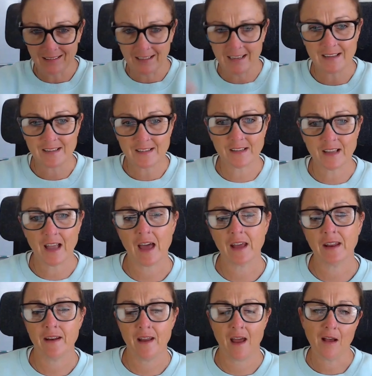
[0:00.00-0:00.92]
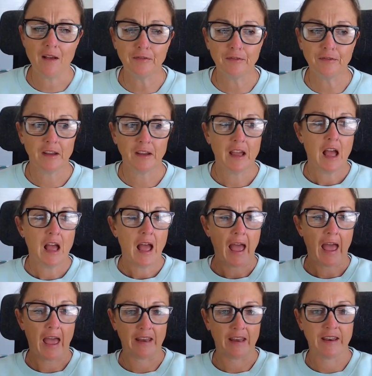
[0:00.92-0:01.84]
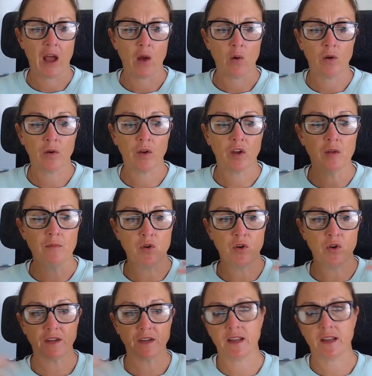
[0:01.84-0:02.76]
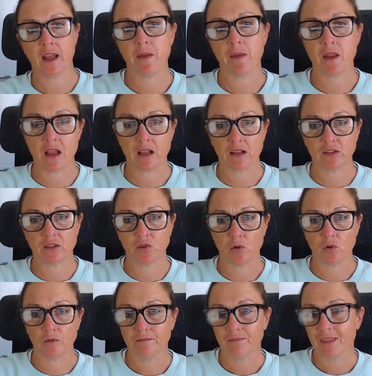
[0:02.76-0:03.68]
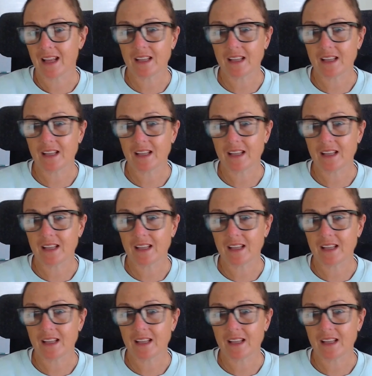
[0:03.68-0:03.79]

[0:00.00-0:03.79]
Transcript: Lisa's had enough and now I'm going to move to Debbie next door.